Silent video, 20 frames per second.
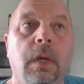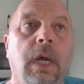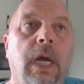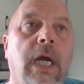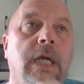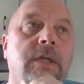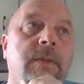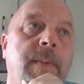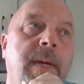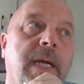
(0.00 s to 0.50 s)

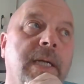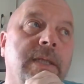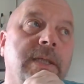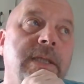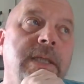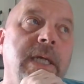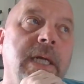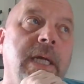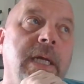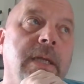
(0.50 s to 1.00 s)
It's about
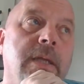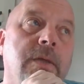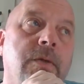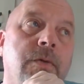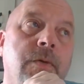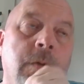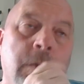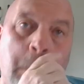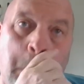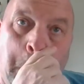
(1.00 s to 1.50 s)
seeking the
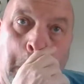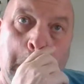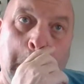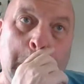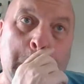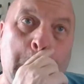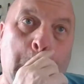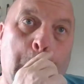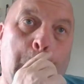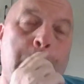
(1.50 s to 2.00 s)
truth, but
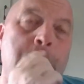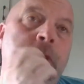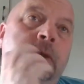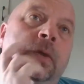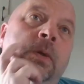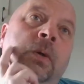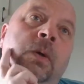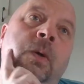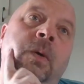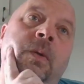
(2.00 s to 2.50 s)
it's
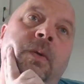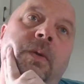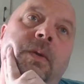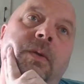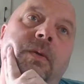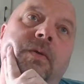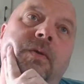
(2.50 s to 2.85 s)
also